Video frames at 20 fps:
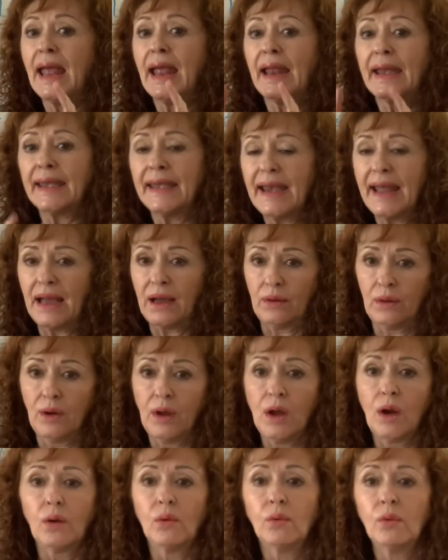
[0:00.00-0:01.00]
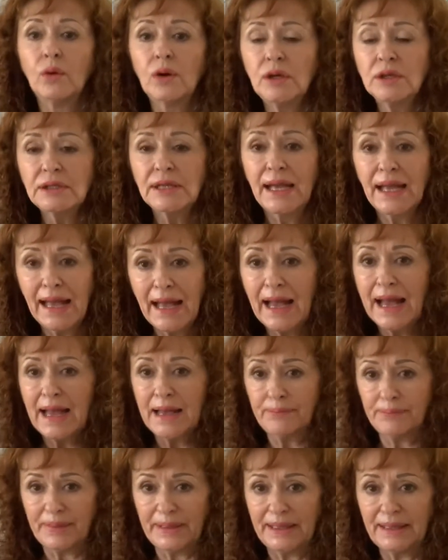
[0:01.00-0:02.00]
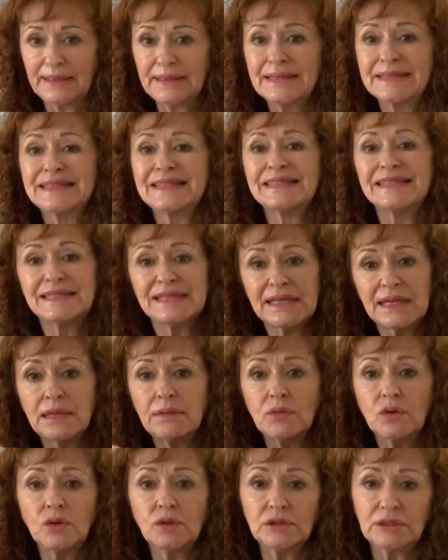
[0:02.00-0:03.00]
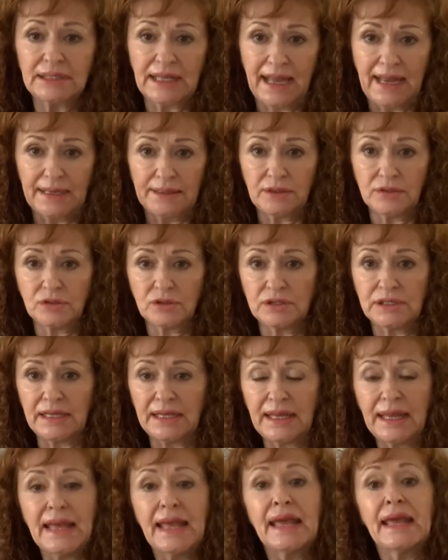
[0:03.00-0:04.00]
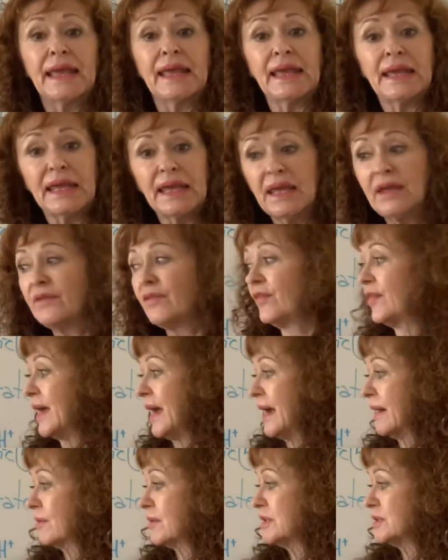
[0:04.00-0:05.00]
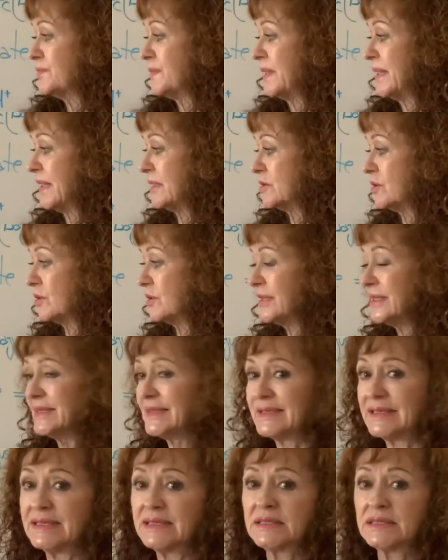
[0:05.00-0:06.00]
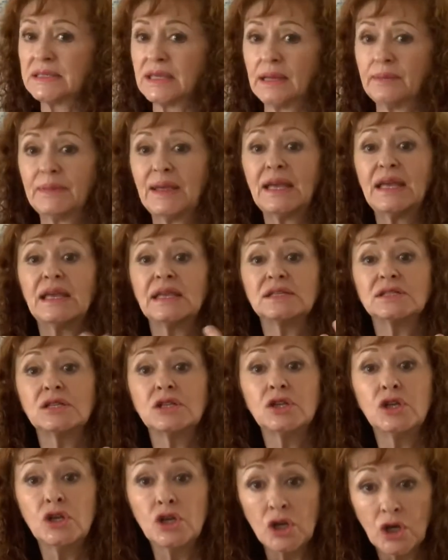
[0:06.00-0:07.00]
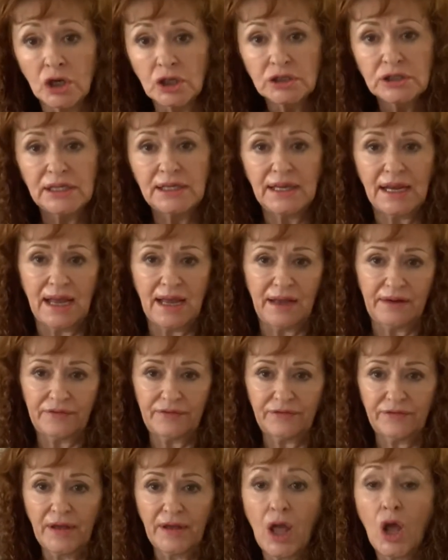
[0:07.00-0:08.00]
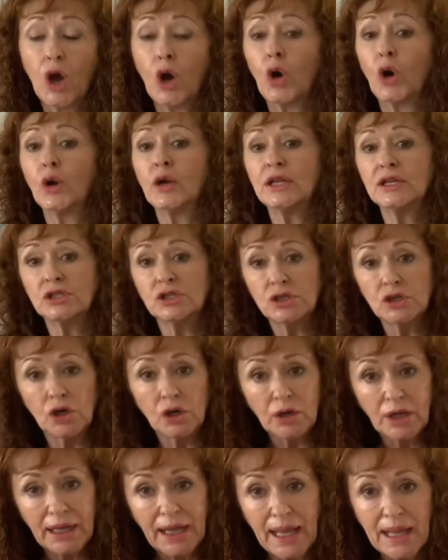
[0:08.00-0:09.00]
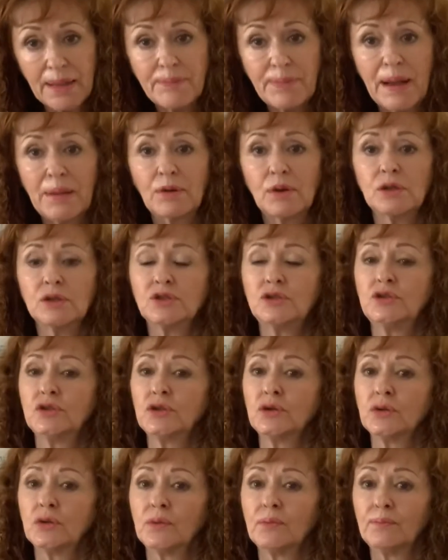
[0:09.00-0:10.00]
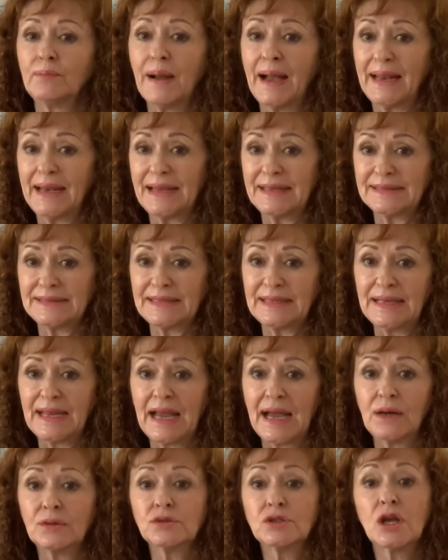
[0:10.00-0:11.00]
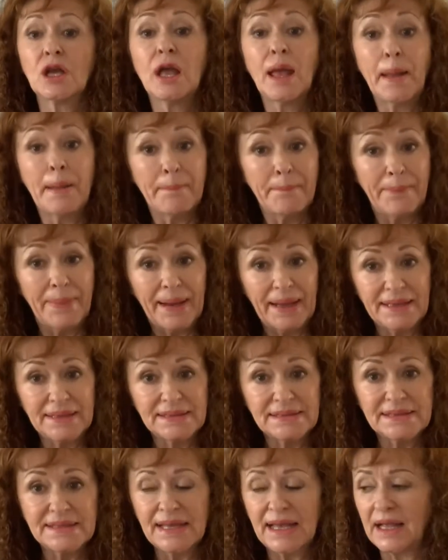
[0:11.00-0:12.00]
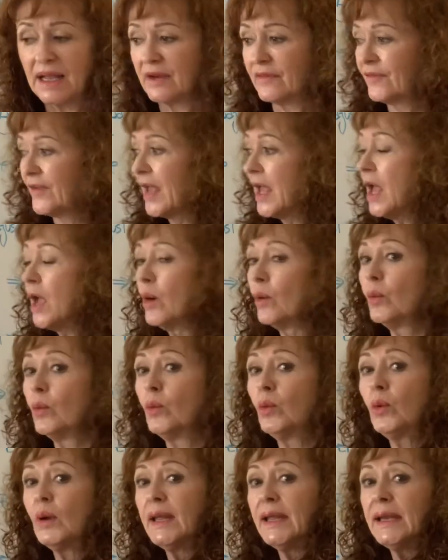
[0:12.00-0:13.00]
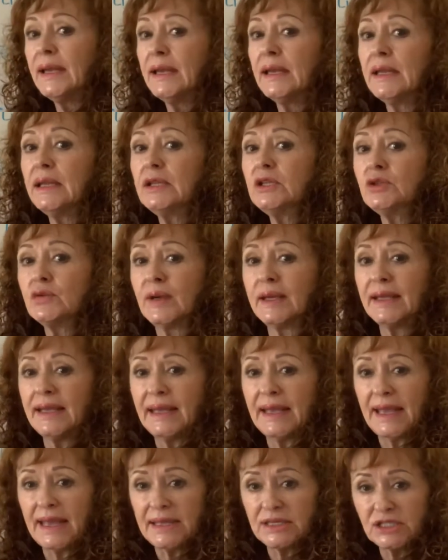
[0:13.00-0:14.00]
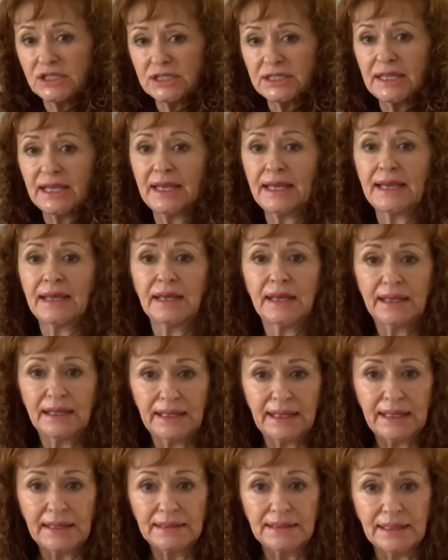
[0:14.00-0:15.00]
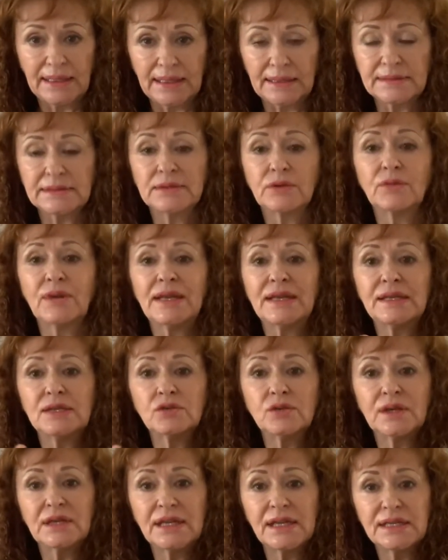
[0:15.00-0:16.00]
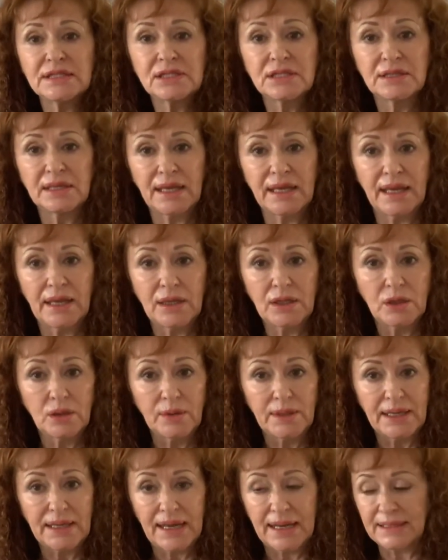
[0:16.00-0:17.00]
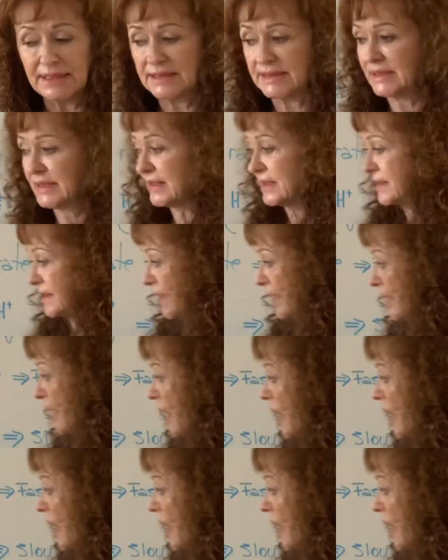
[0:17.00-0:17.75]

Now, what happens simultaneously if the respiratory system is not enough or is not capable to balancing out by itself? We need to engage the kidneys. We need to engage the urinary system.